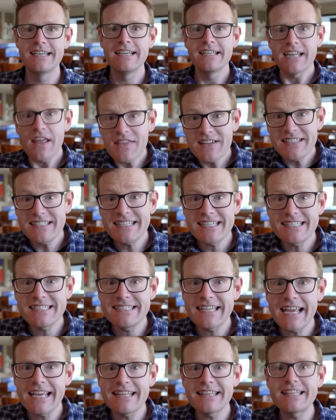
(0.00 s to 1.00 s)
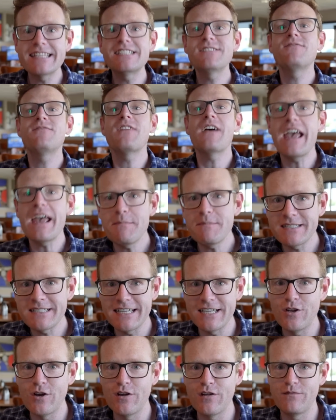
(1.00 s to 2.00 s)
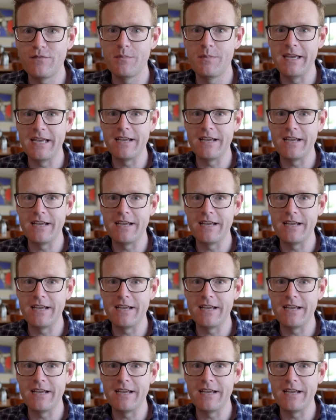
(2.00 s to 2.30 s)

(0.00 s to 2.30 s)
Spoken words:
Now, this is a state that's famously known for being